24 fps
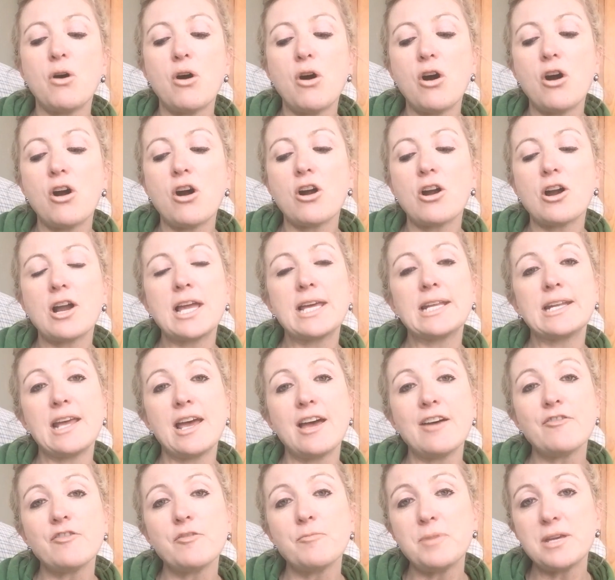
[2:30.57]
are an
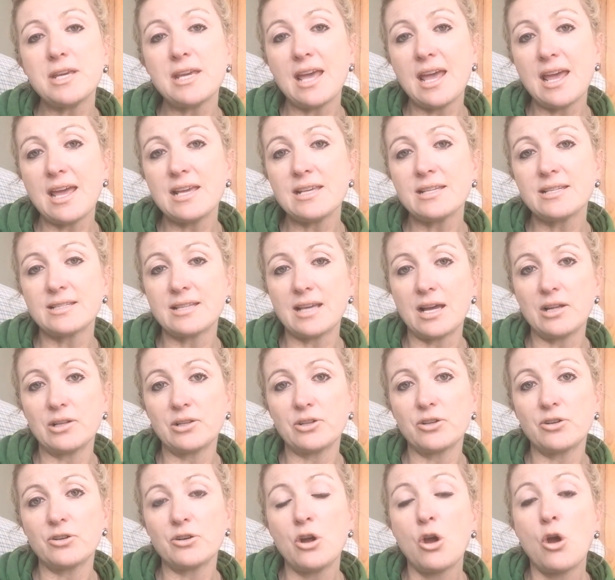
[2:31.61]
FBA
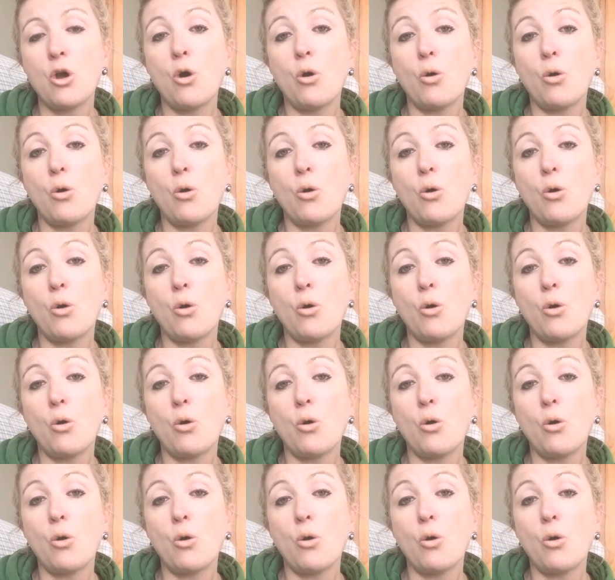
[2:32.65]
seller